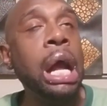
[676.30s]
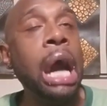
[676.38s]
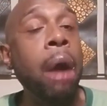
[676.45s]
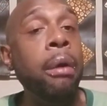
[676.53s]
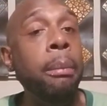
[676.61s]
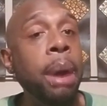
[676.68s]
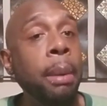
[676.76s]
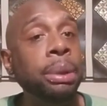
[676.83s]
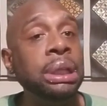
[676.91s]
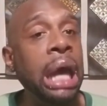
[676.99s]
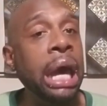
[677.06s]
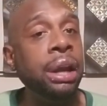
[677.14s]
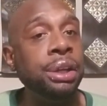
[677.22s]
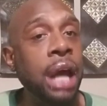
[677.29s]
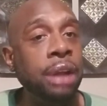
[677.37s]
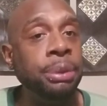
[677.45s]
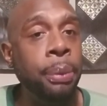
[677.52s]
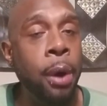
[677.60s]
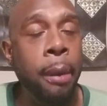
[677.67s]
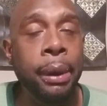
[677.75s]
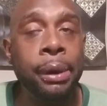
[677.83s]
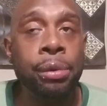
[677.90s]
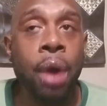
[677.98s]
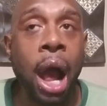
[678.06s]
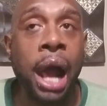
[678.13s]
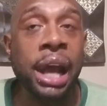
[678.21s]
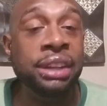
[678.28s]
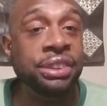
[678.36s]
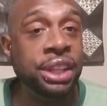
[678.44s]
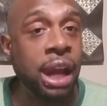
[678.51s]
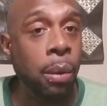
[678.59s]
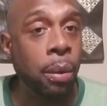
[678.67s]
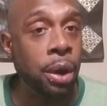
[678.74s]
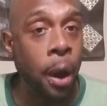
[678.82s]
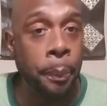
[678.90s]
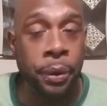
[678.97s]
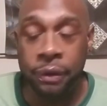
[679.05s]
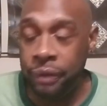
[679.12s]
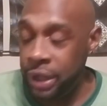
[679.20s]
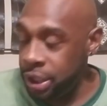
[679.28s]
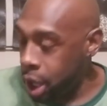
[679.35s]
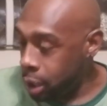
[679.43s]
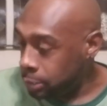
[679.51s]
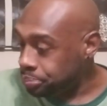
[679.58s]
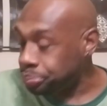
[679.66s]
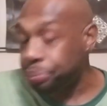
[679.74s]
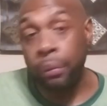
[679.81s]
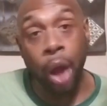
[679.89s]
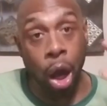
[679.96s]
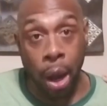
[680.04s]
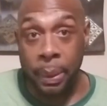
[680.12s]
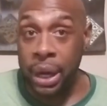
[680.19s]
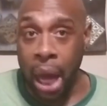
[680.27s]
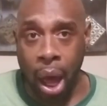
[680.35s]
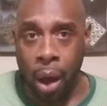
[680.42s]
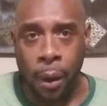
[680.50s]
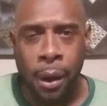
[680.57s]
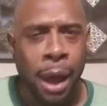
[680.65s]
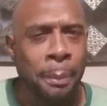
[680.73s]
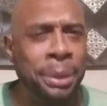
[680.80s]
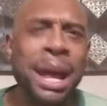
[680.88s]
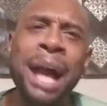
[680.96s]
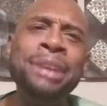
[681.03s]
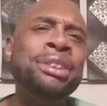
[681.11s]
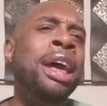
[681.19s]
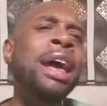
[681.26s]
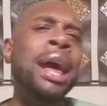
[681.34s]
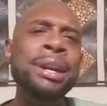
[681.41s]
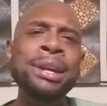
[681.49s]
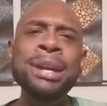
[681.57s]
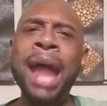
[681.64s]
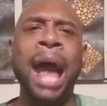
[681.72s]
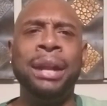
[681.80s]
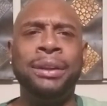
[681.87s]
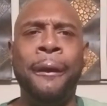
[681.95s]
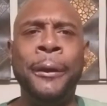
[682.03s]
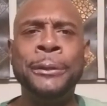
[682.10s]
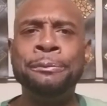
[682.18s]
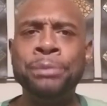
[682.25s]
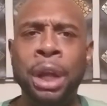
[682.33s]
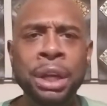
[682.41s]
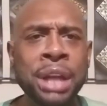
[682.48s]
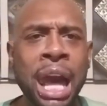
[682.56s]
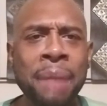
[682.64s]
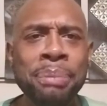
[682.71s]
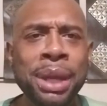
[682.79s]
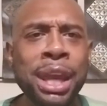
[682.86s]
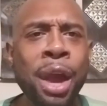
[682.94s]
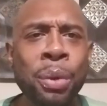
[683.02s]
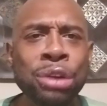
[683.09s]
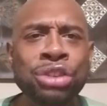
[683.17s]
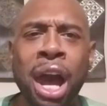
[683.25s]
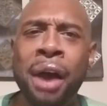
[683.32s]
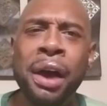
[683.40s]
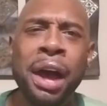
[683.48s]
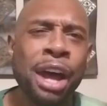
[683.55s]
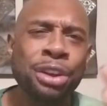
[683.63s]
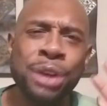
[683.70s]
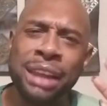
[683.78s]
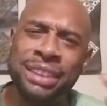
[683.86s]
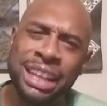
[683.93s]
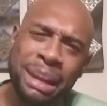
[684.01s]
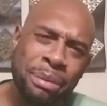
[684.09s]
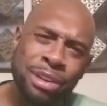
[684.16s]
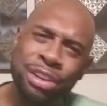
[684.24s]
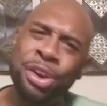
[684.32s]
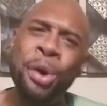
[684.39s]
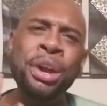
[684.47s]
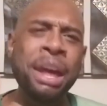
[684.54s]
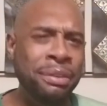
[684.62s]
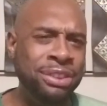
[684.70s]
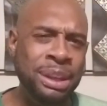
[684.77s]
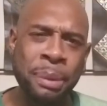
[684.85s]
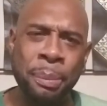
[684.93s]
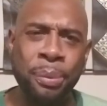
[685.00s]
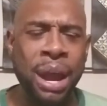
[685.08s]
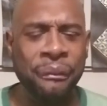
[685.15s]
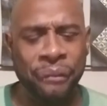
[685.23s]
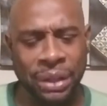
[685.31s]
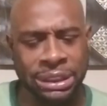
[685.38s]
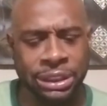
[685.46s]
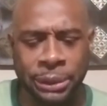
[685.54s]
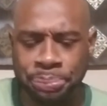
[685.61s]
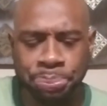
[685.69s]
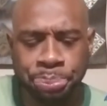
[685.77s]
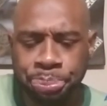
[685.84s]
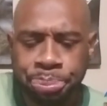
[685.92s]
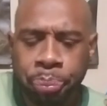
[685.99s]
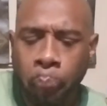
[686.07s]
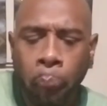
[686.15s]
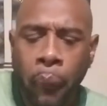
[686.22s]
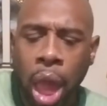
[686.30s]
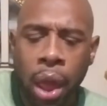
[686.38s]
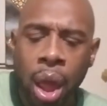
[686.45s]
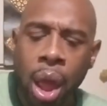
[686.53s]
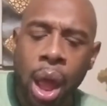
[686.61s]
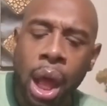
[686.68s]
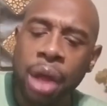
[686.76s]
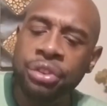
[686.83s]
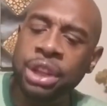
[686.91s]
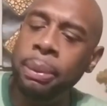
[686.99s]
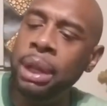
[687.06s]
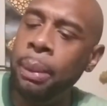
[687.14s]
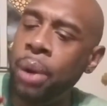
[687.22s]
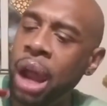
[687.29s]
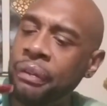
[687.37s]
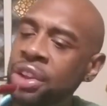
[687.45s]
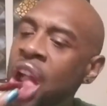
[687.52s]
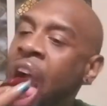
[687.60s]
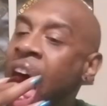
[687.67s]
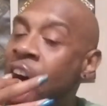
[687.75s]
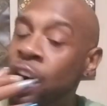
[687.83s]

I remembered that I had a doctor appointment, I had said I wasn't going to put a video up at all. But I cannot and not be here with y'all. So I said, let me just go and have a simple breakfast. Simple little breakfast.